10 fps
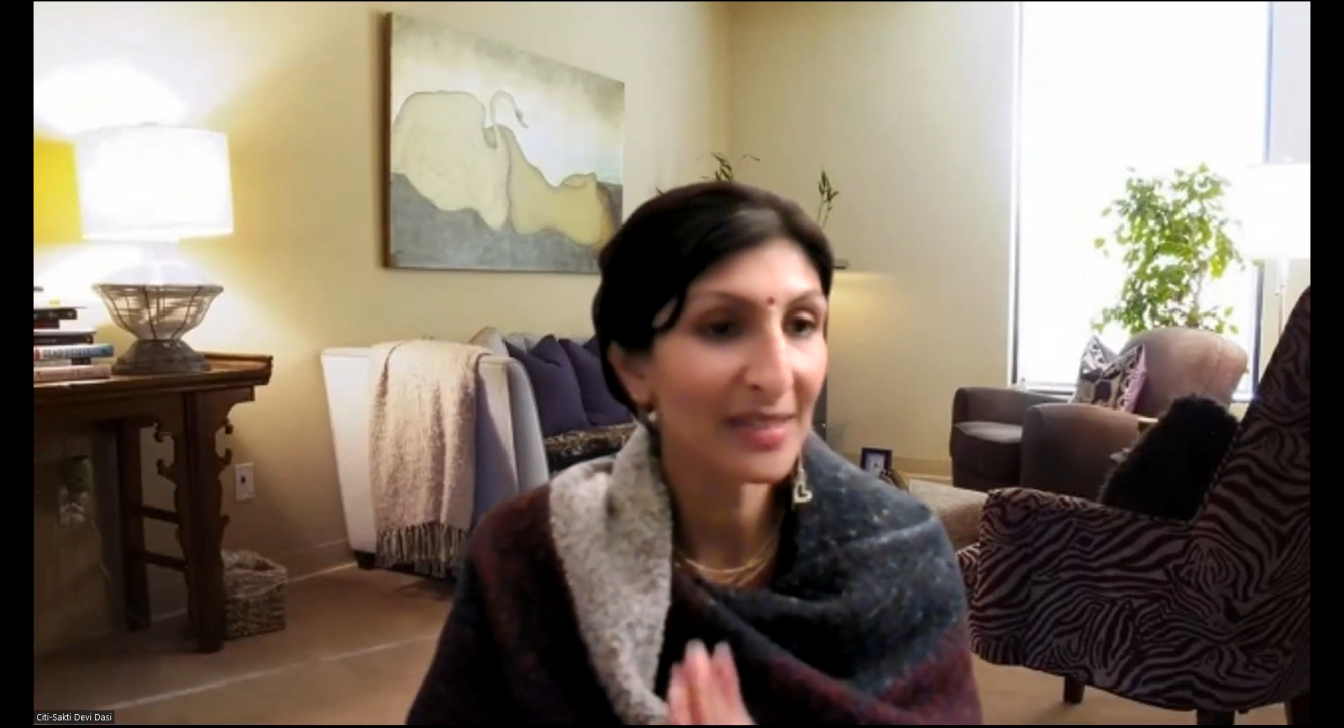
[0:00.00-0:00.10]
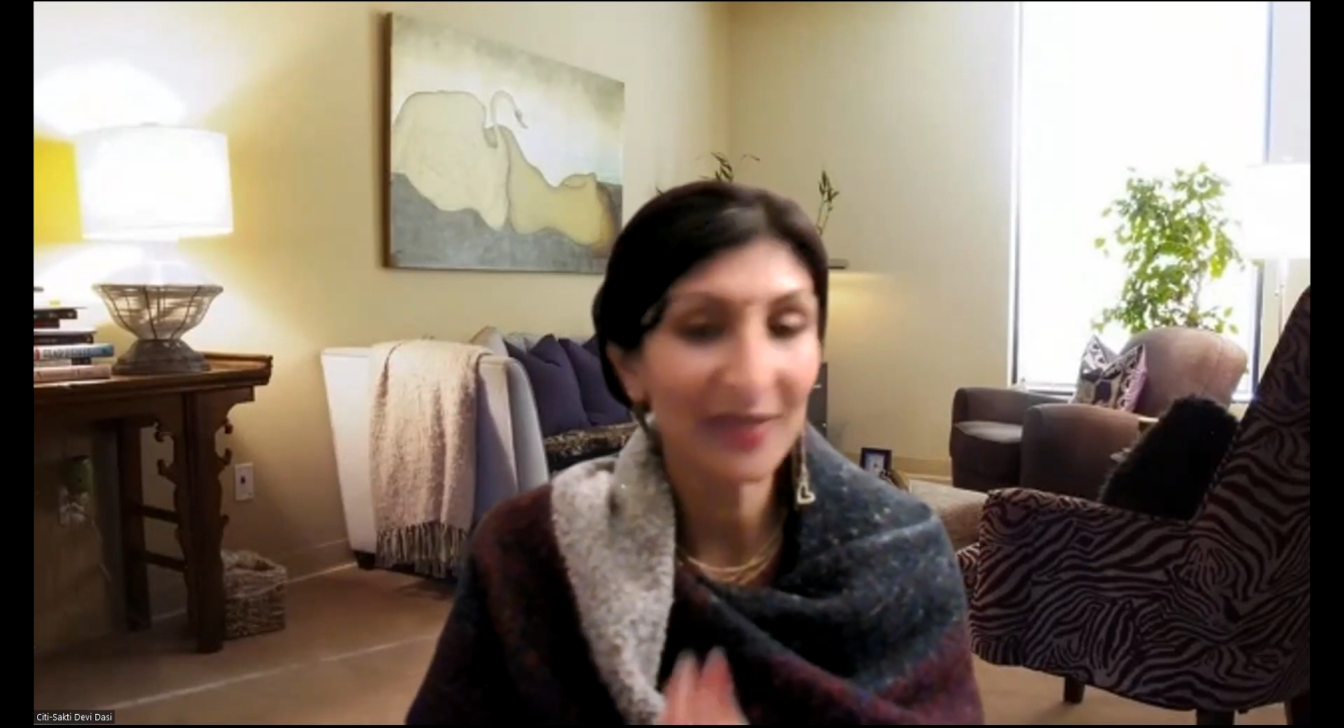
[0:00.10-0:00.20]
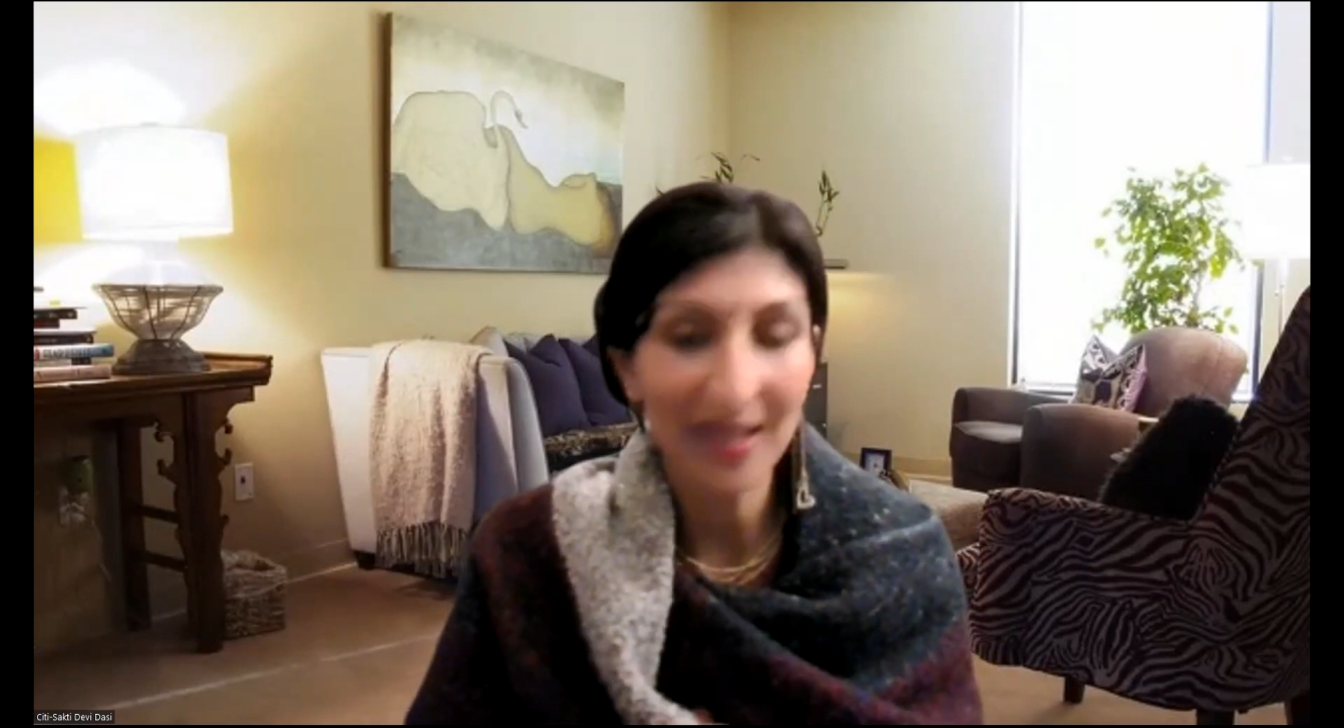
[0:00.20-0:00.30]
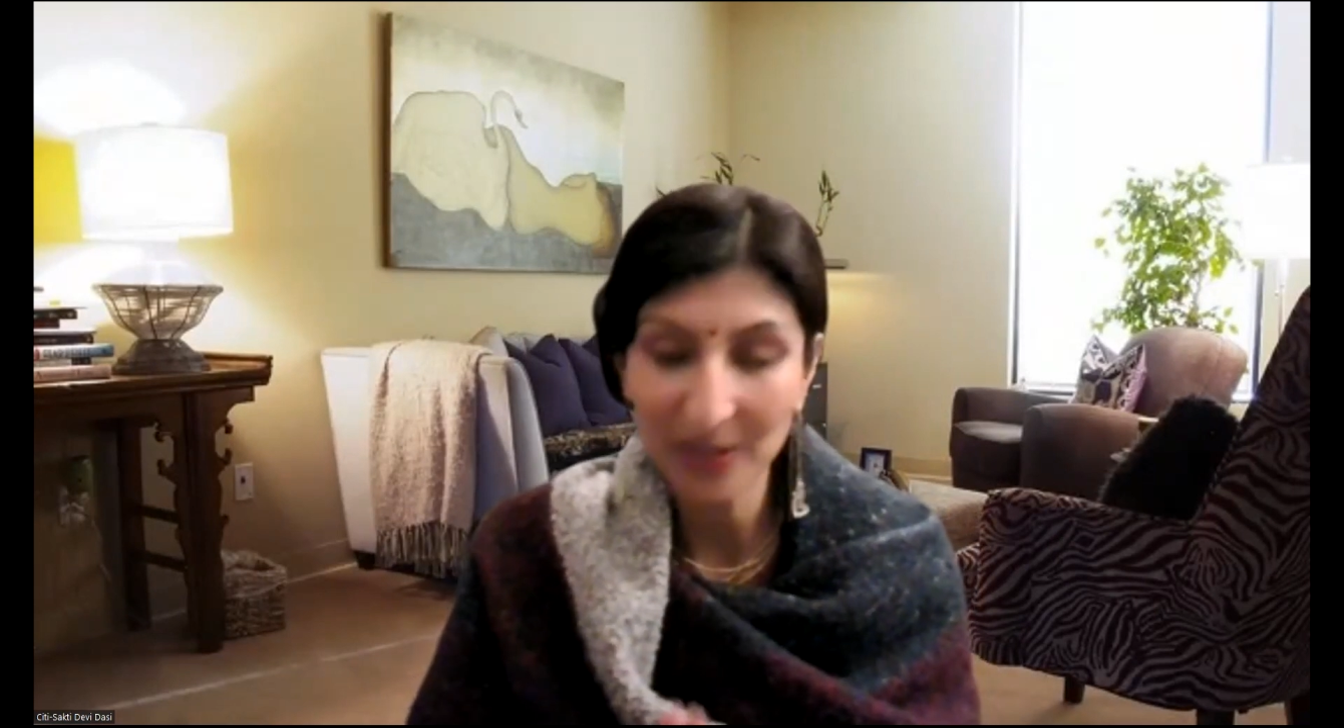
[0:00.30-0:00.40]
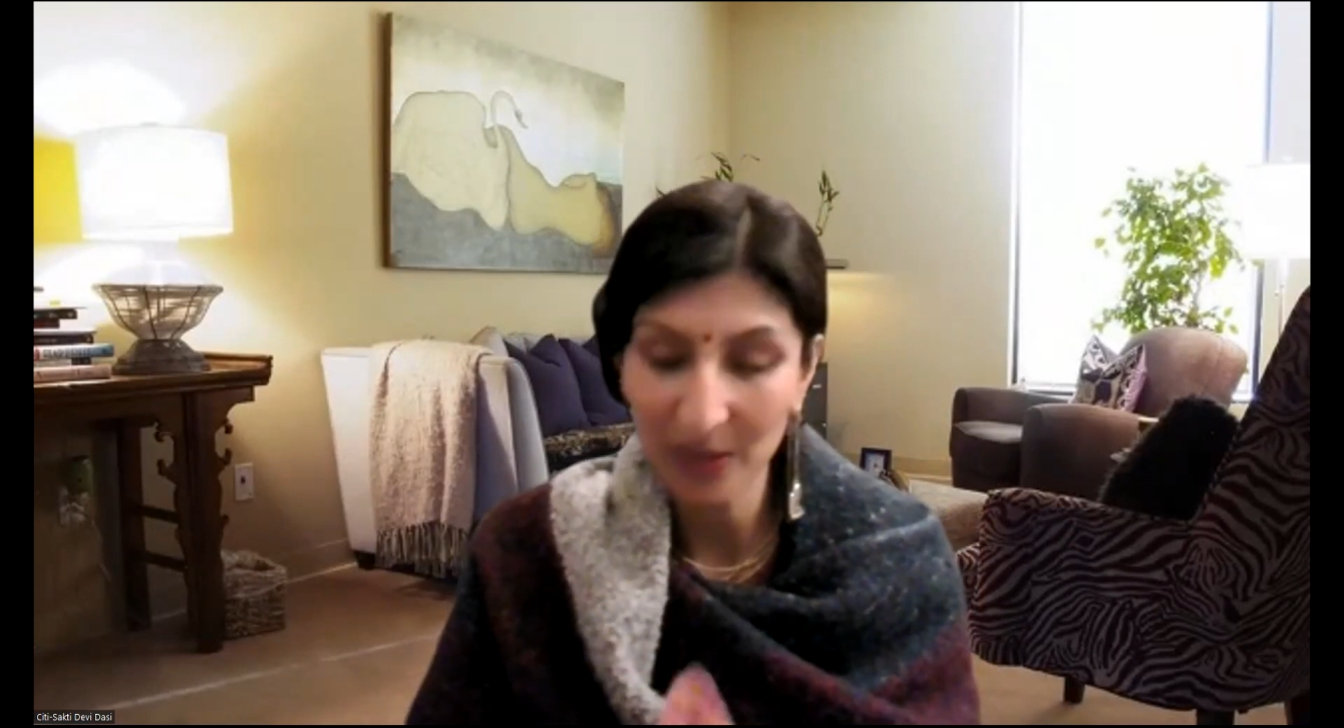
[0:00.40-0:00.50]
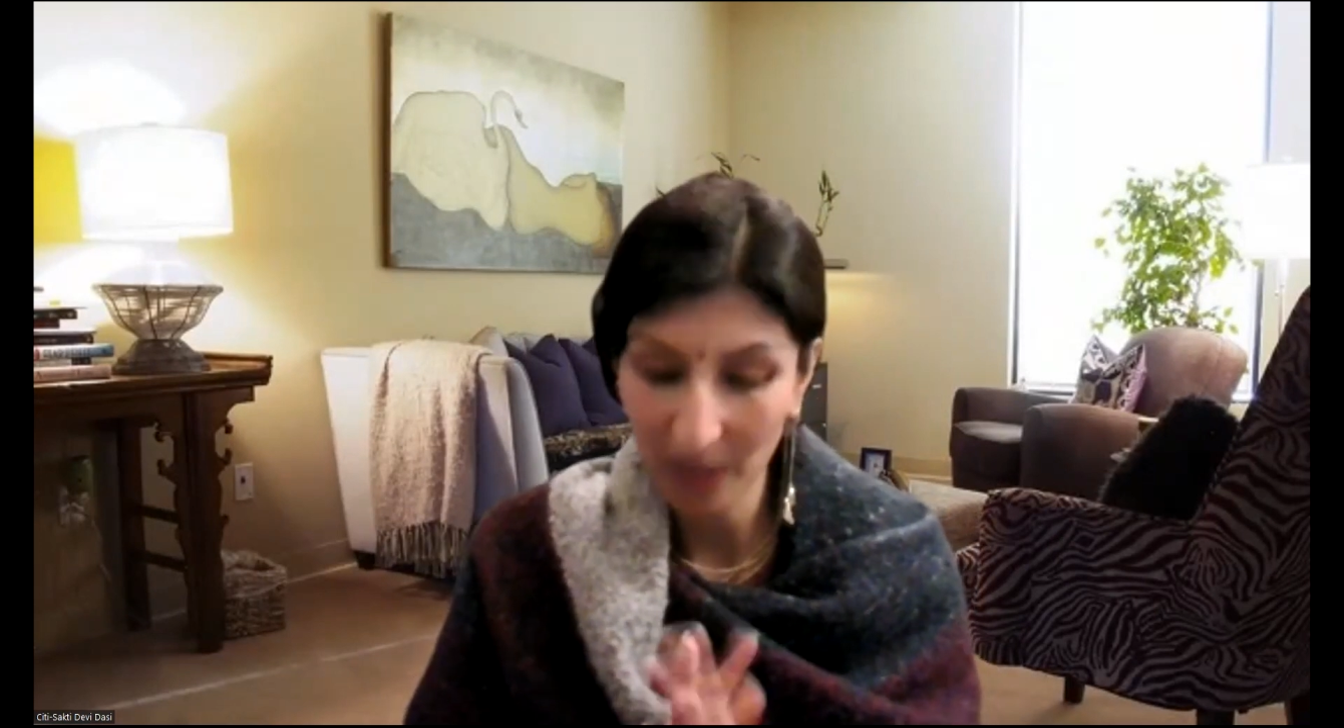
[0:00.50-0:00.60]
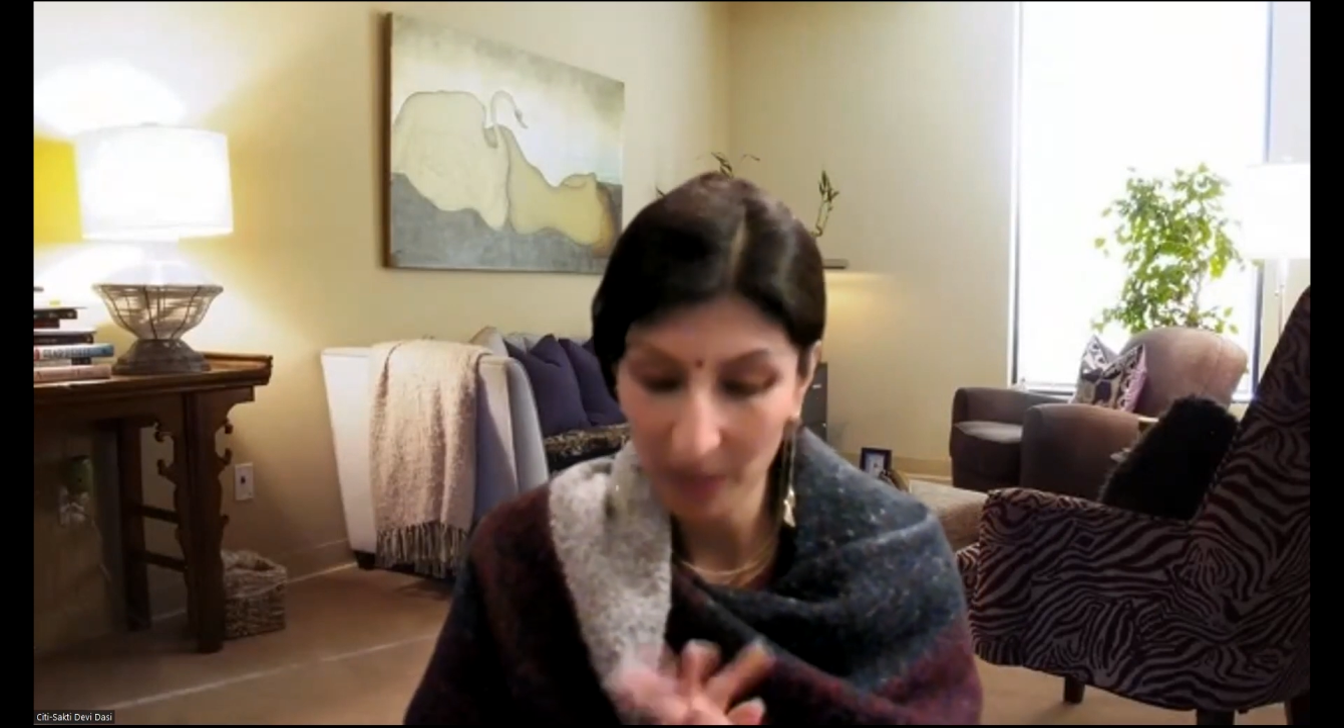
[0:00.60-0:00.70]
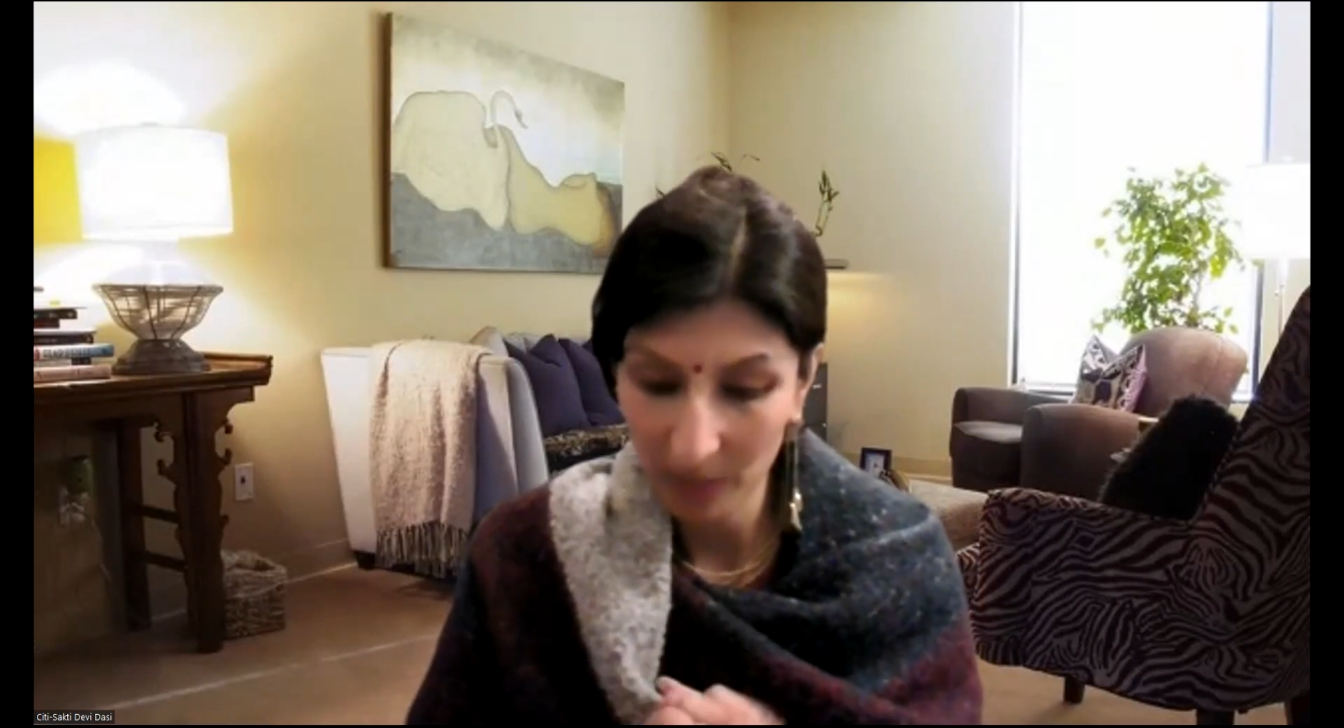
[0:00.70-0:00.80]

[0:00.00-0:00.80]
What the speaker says: if that's okay